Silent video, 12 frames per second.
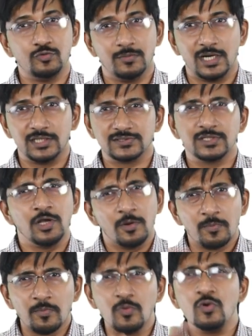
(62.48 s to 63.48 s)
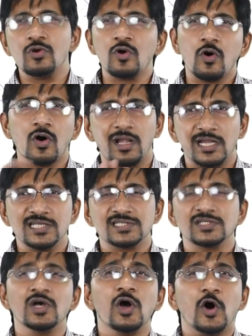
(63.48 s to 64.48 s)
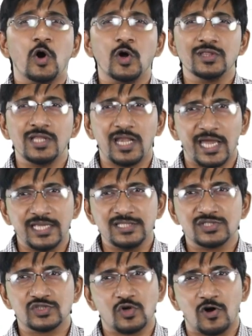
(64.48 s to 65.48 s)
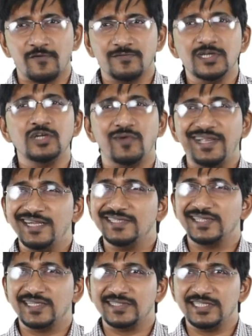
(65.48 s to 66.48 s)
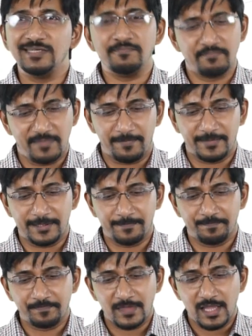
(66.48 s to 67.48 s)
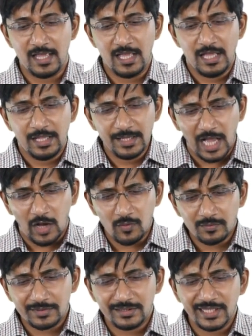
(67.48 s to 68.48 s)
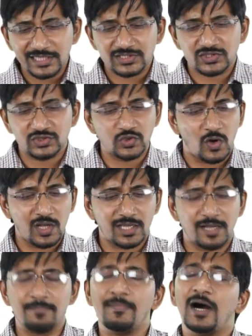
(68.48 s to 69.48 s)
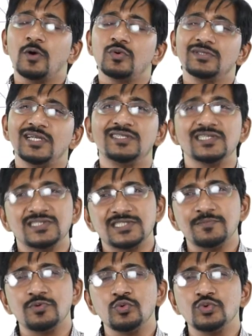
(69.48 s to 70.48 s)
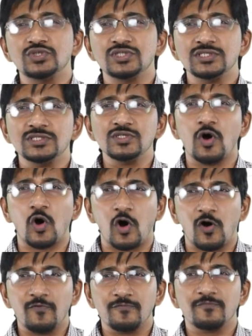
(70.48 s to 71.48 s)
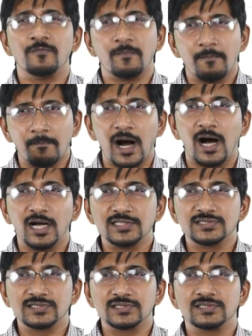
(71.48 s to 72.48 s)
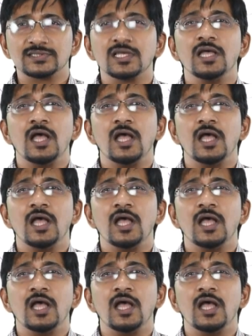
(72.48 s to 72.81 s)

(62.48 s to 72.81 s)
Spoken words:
marks, more or less on the lines of the 2016 paper. Now, let's talk about the distribution of marks